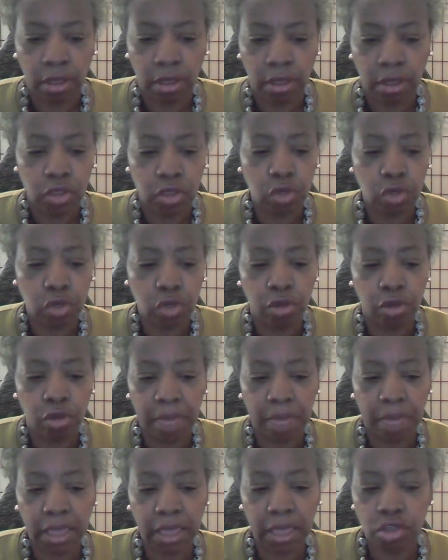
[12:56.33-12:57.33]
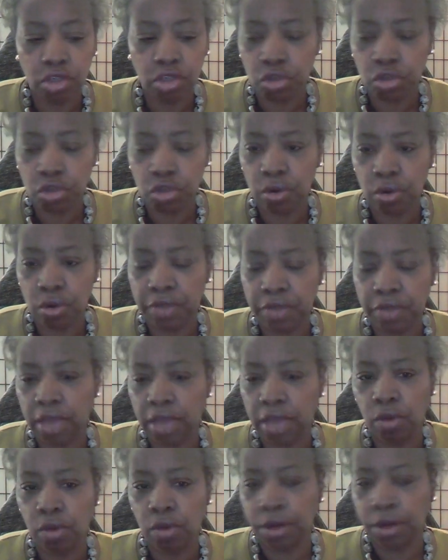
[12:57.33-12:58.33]
So you're making sure that
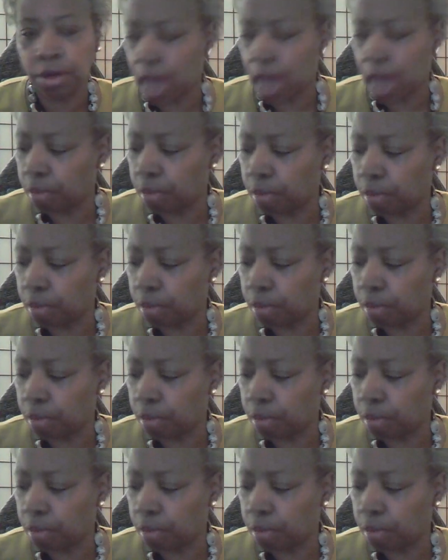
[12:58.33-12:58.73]
you are not